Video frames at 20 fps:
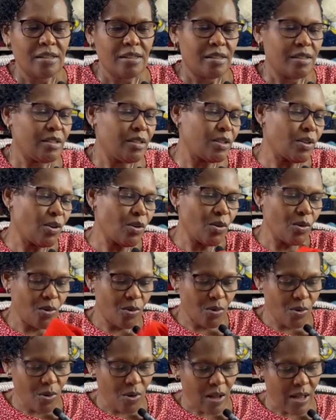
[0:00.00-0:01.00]

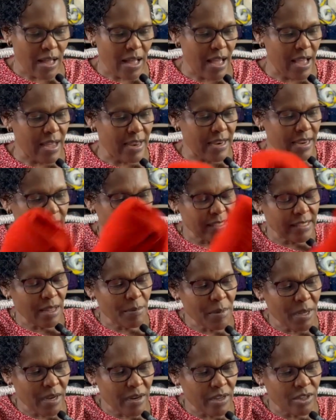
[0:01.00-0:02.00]
So next
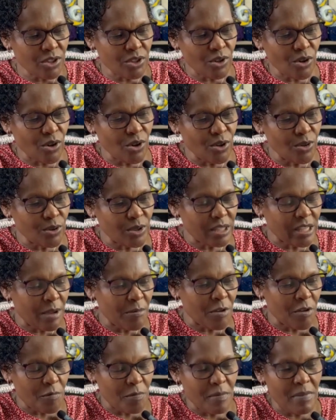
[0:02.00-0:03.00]
I'm gonna show you
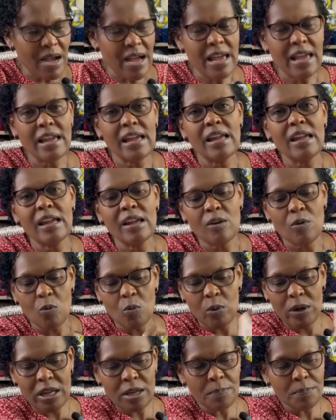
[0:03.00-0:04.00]
some of my
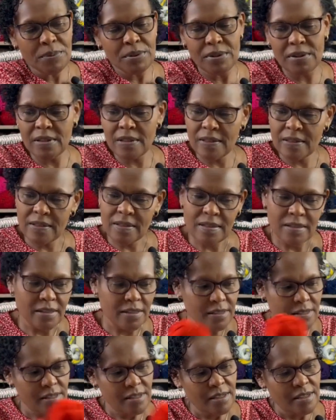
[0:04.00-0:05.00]
whips,
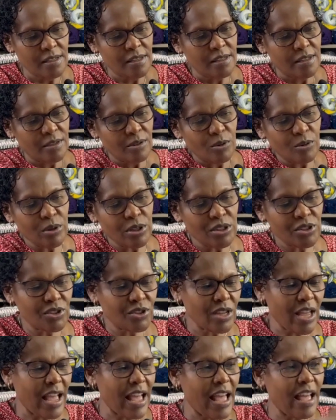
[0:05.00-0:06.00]

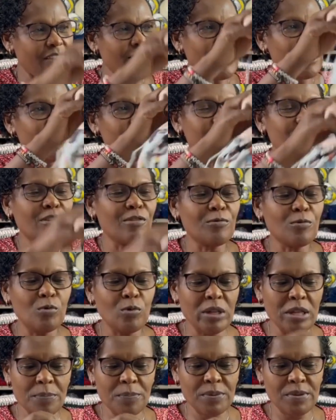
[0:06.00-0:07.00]
which I have a lot of
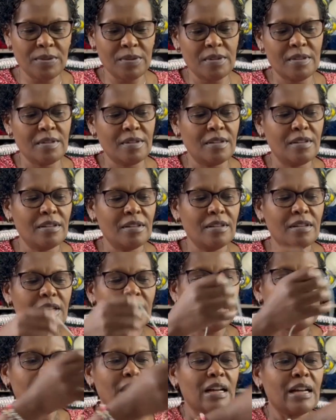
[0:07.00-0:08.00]
whips,
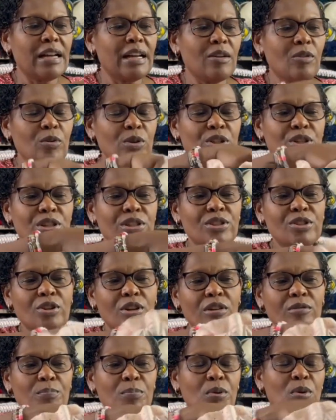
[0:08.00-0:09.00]
which is
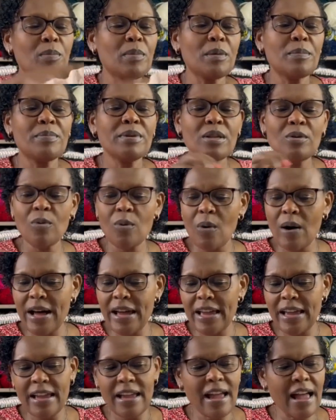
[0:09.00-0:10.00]
probably
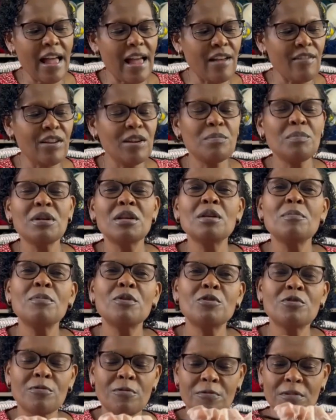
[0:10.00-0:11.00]
why I haven't been
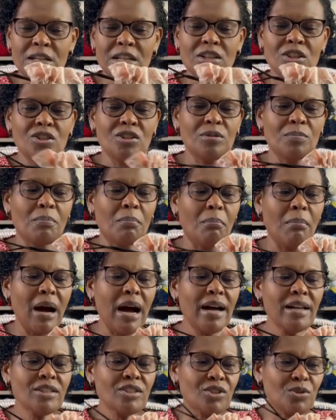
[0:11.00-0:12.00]
able to finish
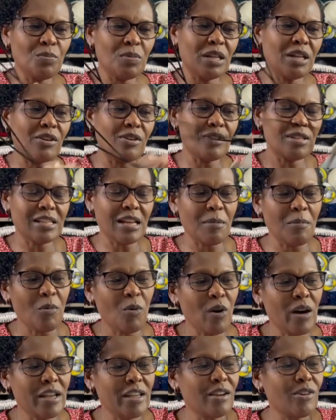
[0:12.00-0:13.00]
much, because I'm
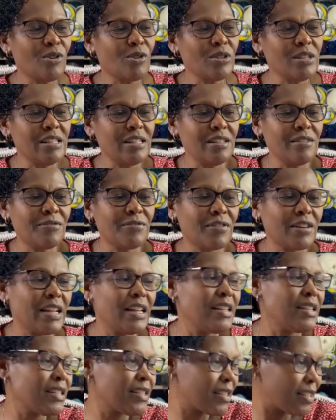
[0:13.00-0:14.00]
working on
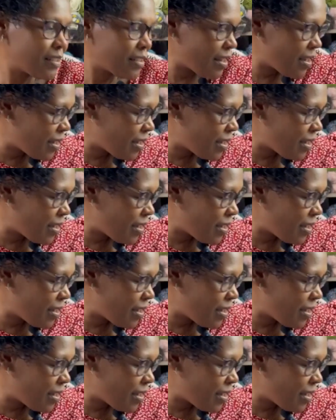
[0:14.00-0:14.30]
different